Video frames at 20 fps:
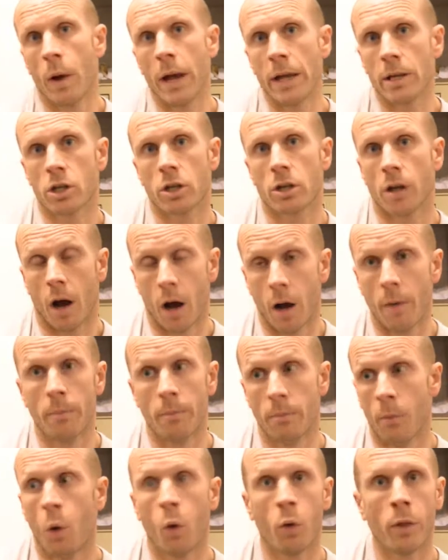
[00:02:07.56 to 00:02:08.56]
which
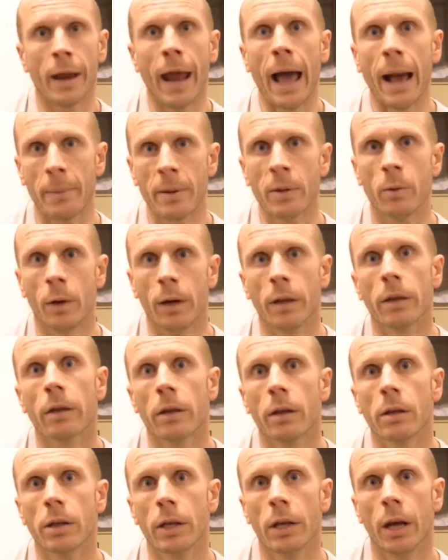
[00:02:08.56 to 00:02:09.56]
I'm more than happy
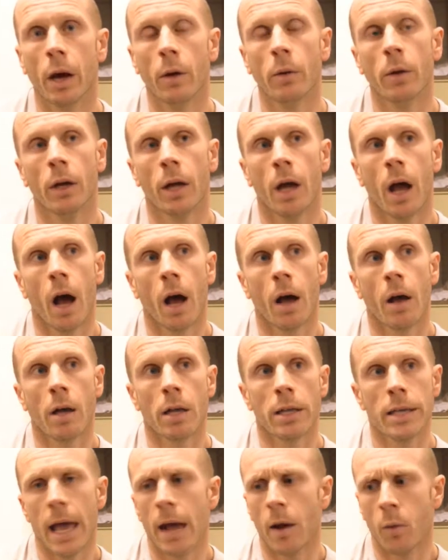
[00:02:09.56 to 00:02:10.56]
with. You know,
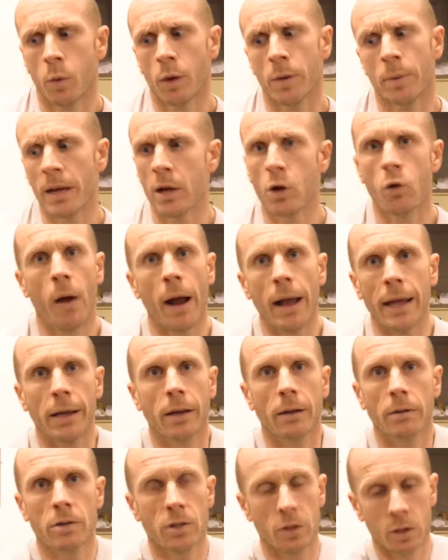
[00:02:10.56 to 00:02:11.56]
yeah, it would have been great
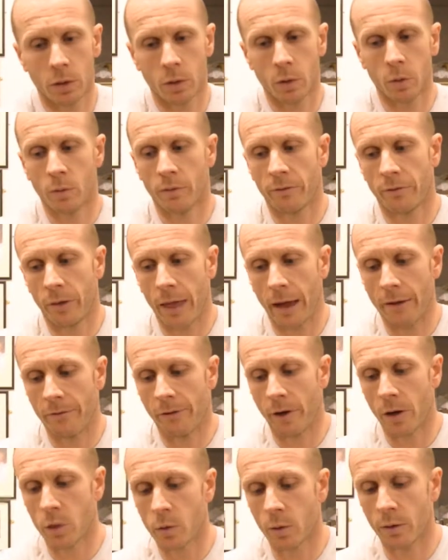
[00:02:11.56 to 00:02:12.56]
for that
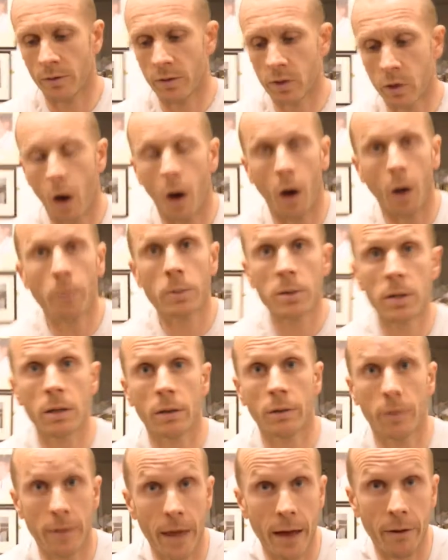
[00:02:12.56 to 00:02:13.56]
fight to have stopped
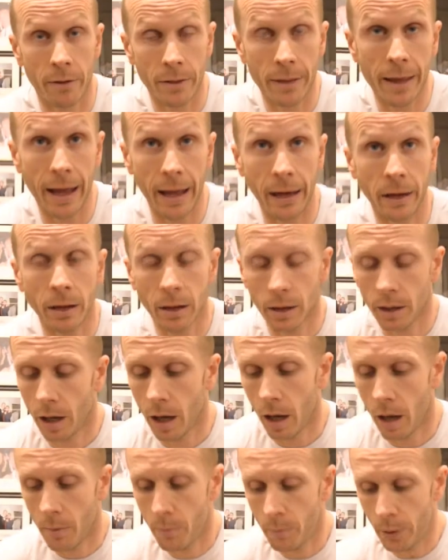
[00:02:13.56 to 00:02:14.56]
there and then,
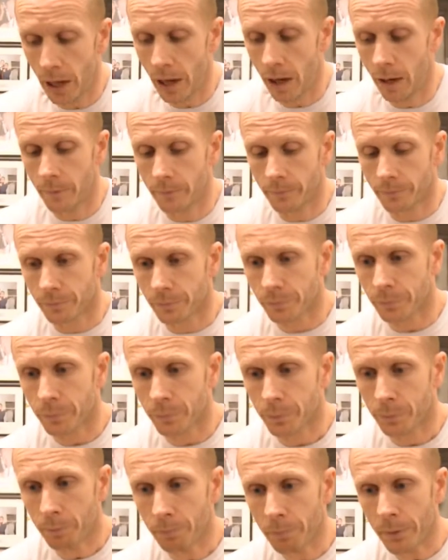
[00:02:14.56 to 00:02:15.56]
but
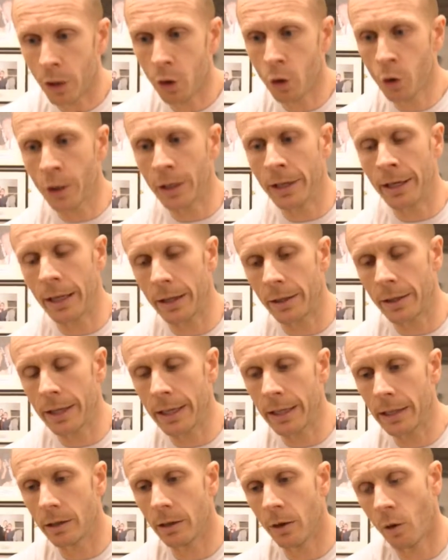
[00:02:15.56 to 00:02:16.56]
looking at
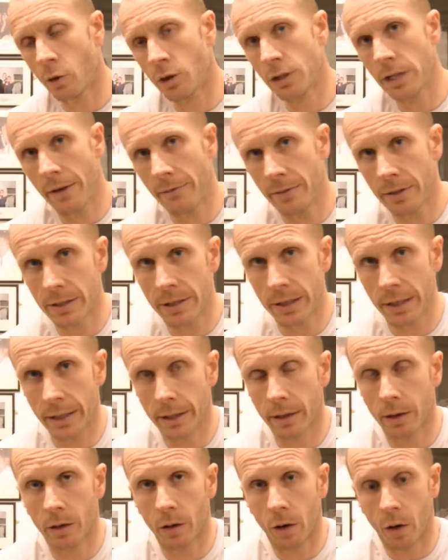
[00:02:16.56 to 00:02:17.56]
the
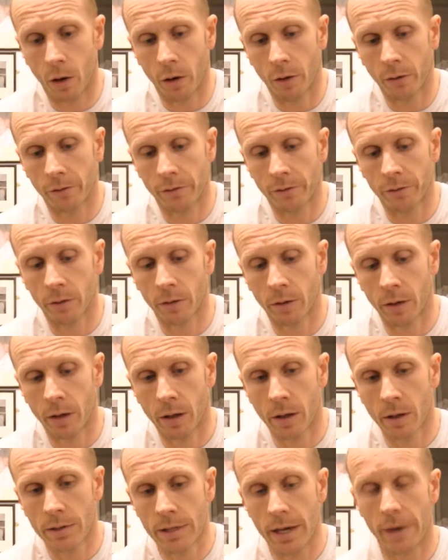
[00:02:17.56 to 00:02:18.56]
longevity of
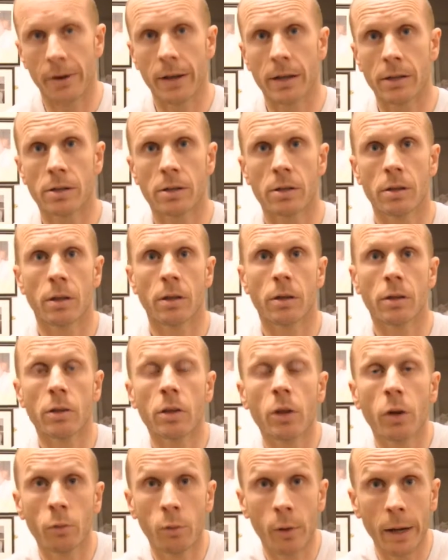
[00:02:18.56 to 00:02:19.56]
Tariq's
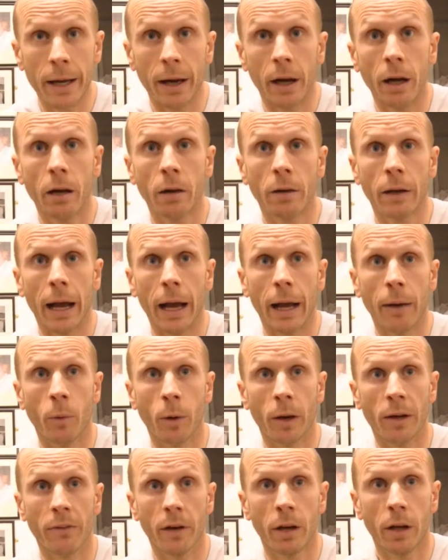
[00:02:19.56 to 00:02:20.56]
career and
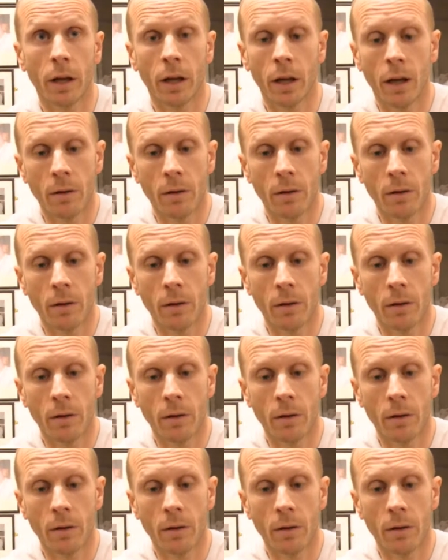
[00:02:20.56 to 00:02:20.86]
whatever,